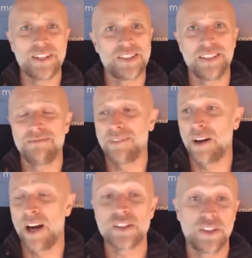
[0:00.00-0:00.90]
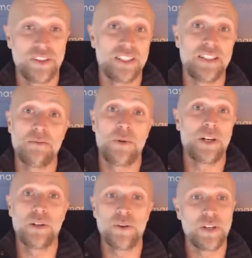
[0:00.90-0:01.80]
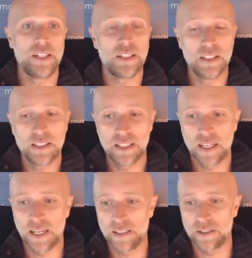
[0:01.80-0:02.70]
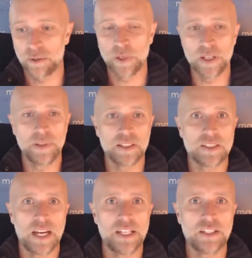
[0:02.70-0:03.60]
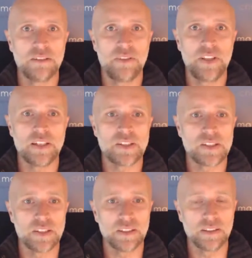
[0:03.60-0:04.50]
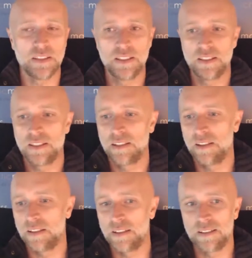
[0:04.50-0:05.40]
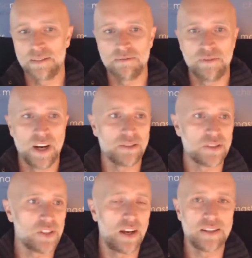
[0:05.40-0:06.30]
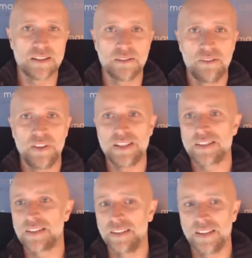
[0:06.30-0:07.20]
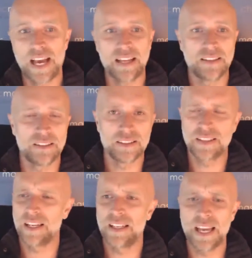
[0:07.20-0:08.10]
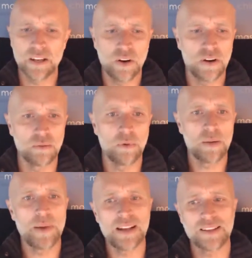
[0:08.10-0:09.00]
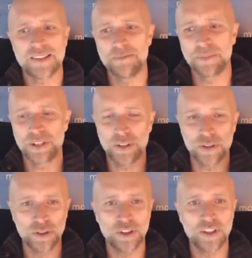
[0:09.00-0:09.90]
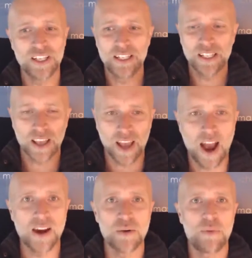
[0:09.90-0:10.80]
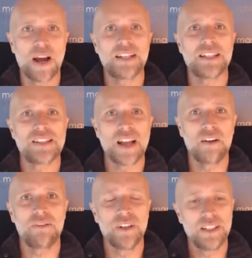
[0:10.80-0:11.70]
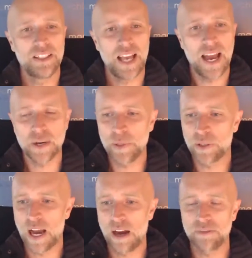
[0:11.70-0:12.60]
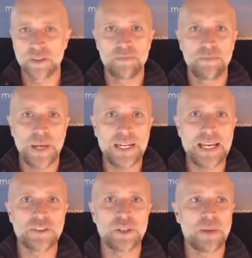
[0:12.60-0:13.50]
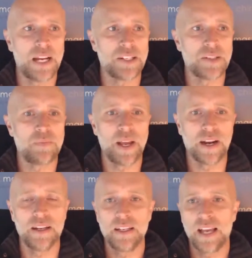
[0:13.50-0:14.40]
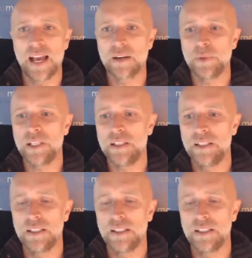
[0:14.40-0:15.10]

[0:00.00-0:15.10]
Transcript: that I certainly didn't want to learn in, you know, rehabilitation of this and the vital signs of this and that. And it's like, hang on, what about some good chiropractic stuff? How do we look after pediatric patients better? How do we